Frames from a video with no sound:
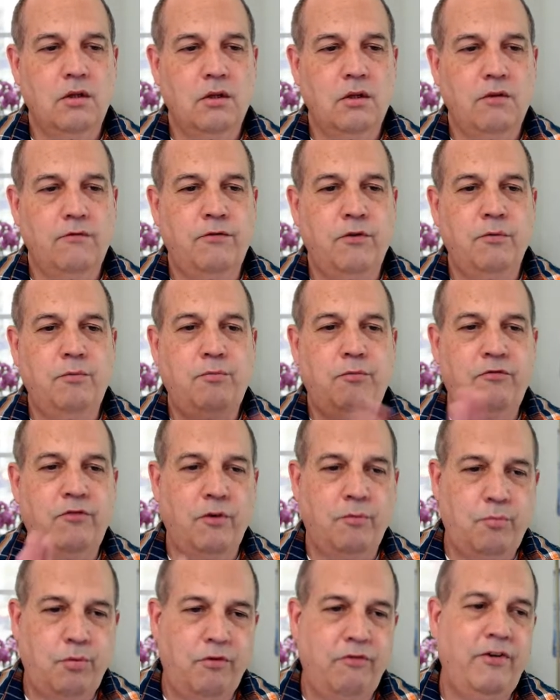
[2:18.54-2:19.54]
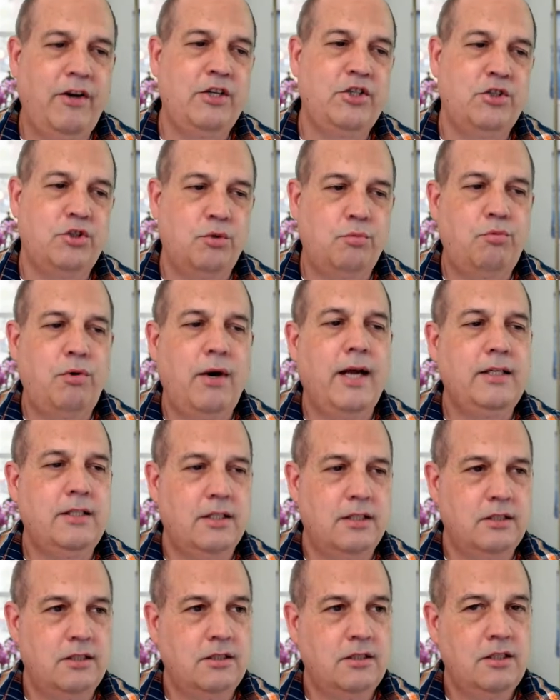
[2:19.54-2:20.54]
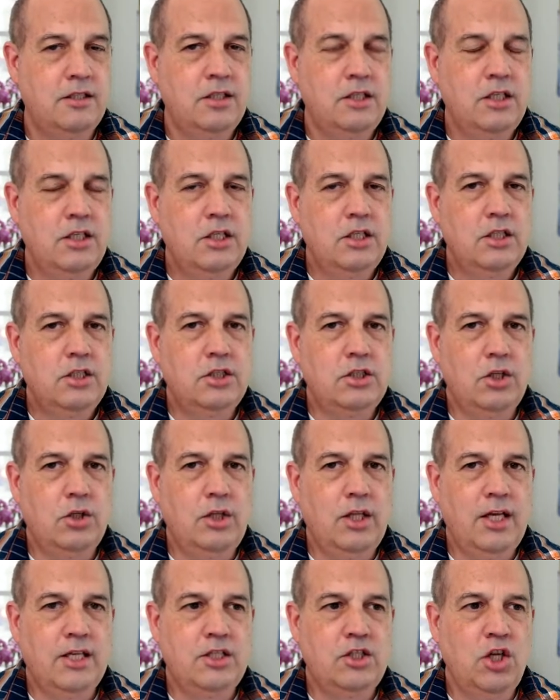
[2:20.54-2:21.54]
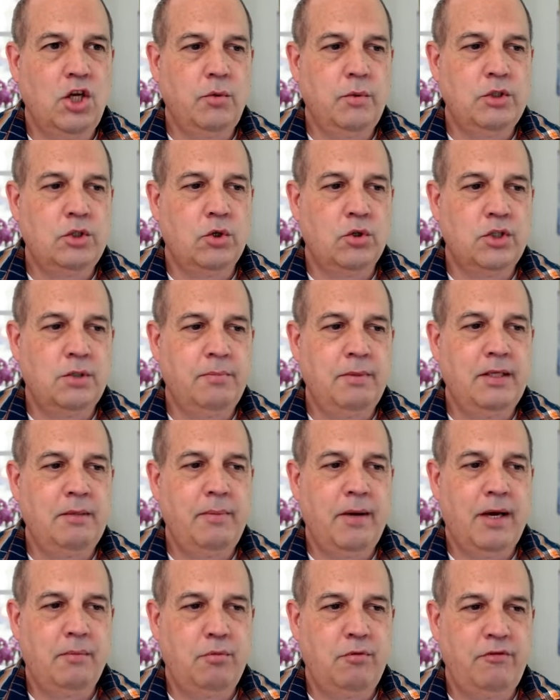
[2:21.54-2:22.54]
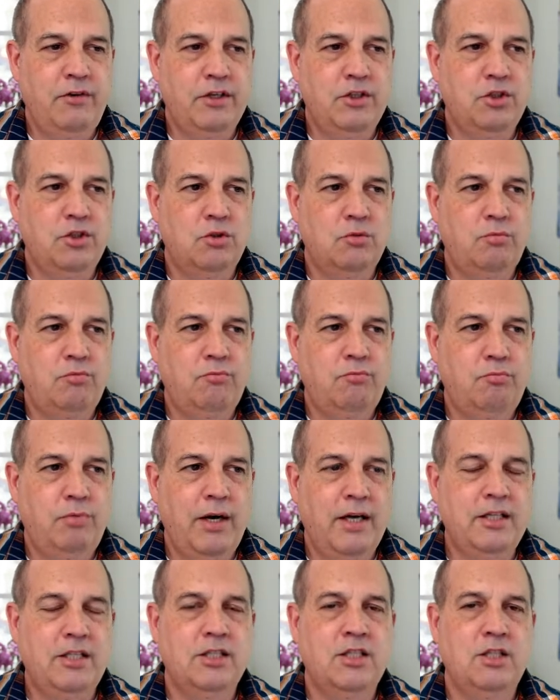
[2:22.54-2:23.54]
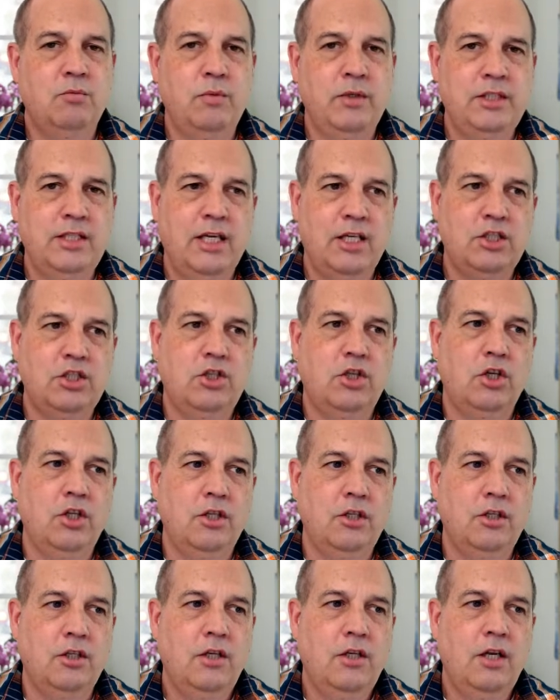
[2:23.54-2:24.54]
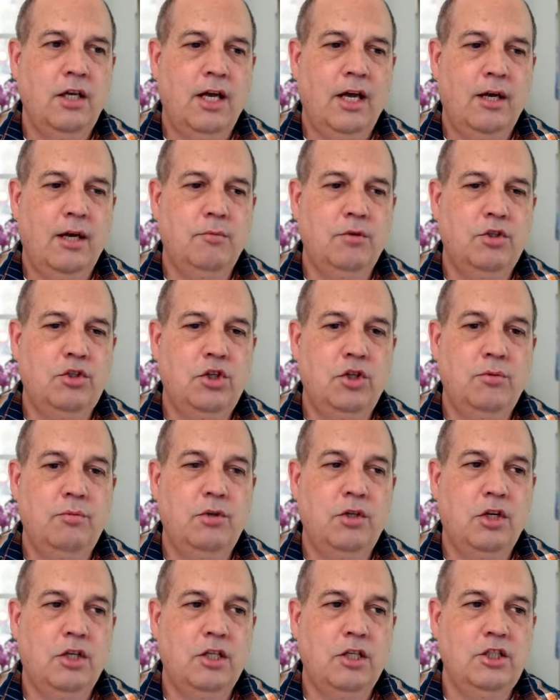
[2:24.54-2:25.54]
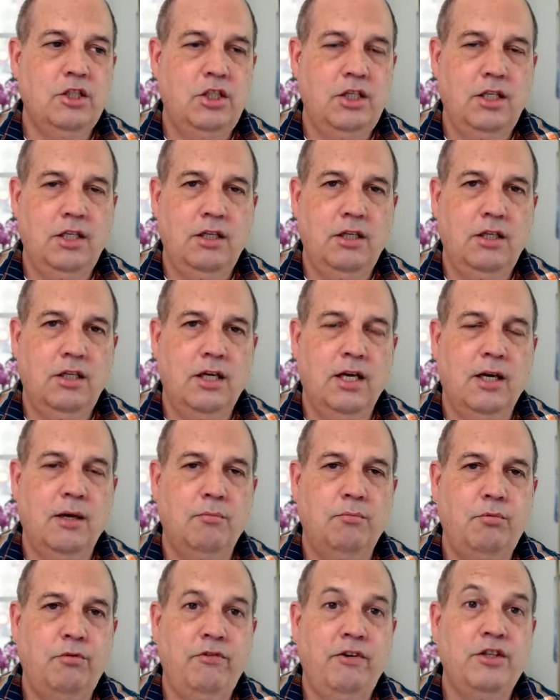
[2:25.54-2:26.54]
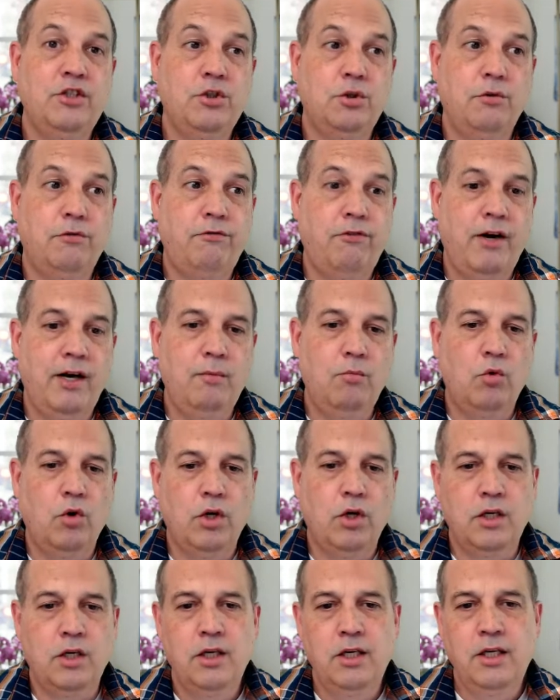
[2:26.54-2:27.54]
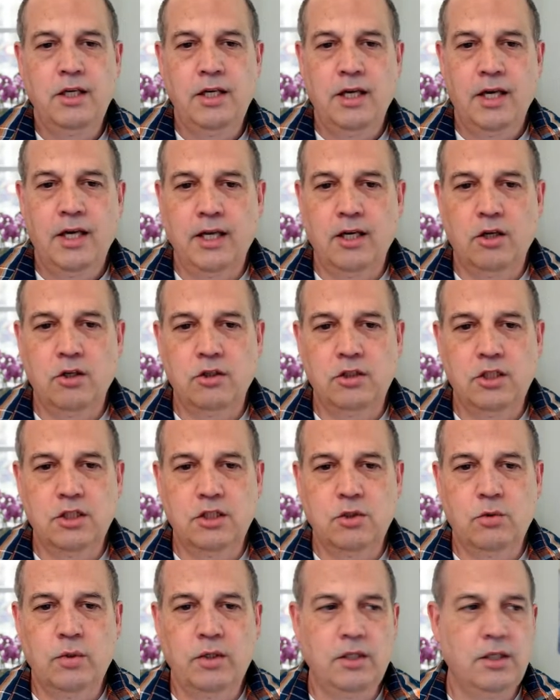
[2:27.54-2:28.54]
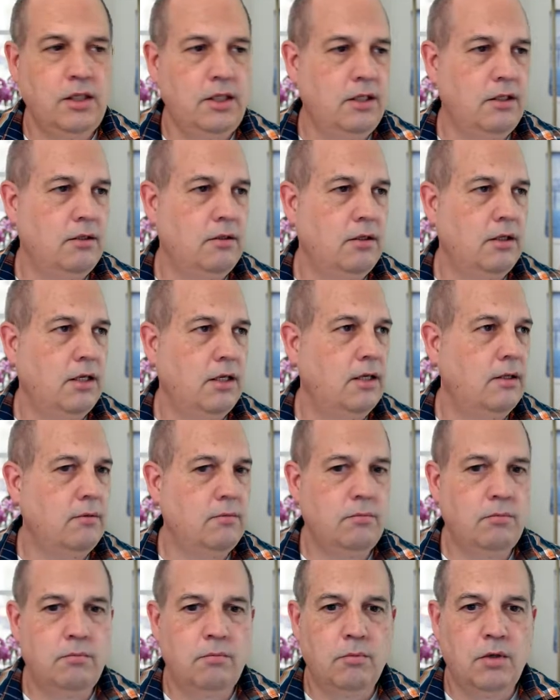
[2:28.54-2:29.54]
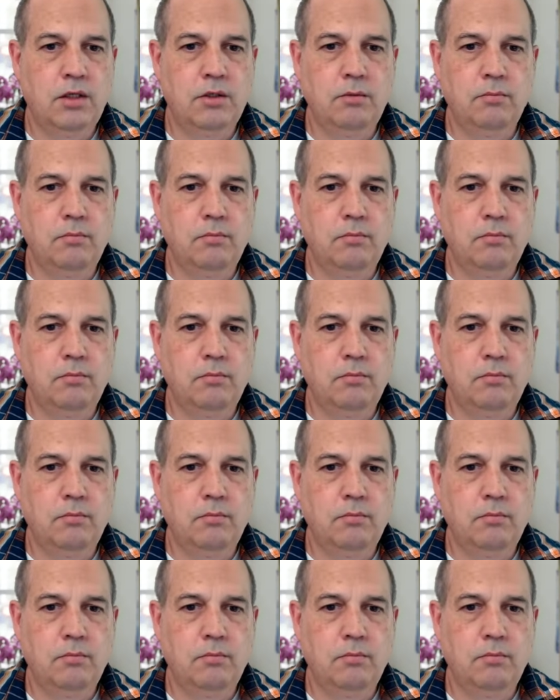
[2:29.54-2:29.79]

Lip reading: for professional practice. So last night we talked a bit about professional practice, and we touched on the terminology professional framework. And I'll just quickly, I'll go